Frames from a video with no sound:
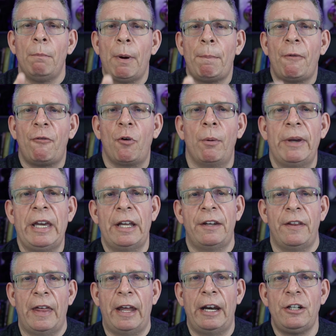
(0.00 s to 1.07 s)
But before we get
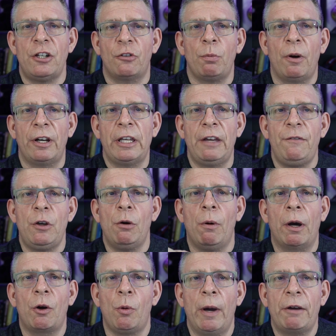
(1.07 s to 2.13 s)
to that, I just want to give you
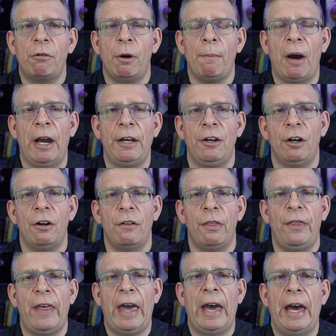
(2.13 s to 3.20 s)
a quick reminder
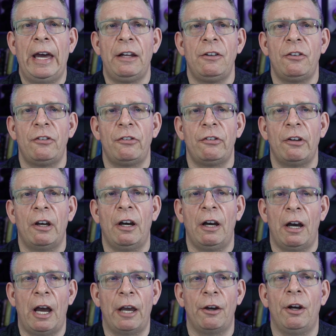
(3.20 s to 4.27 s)
that
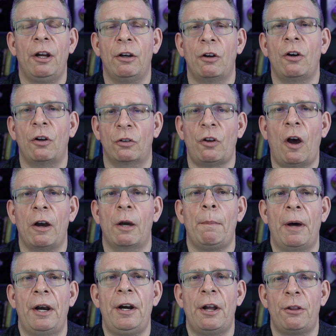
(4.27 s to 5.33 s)
I'm going to talk
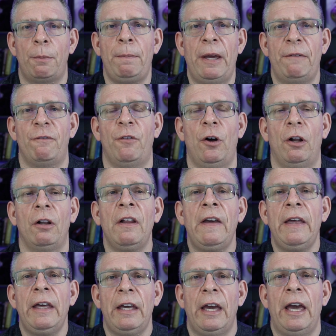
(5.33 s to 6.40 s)
about another pitfall
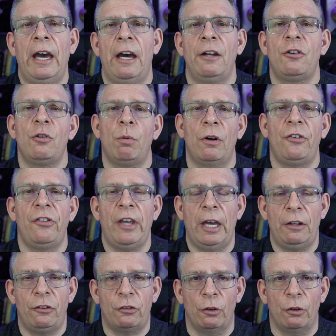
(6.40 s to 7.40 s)
towards the end.